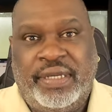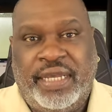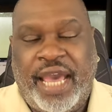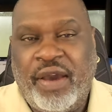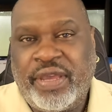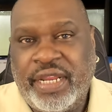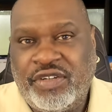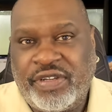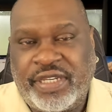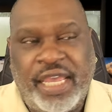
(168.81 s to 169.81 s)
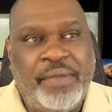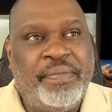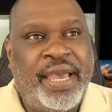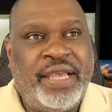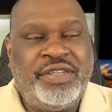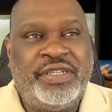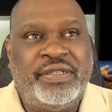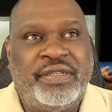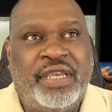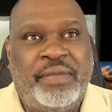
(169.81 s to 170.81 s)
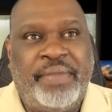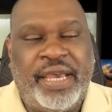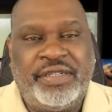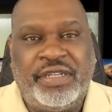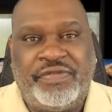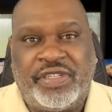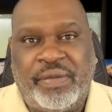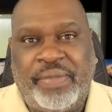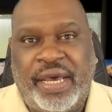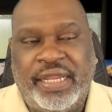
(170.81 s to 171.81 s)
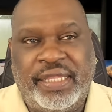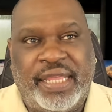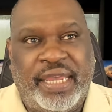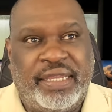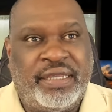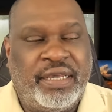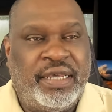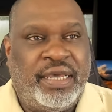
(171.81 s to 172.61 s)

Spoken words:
How can I trust? Imagine if somebody like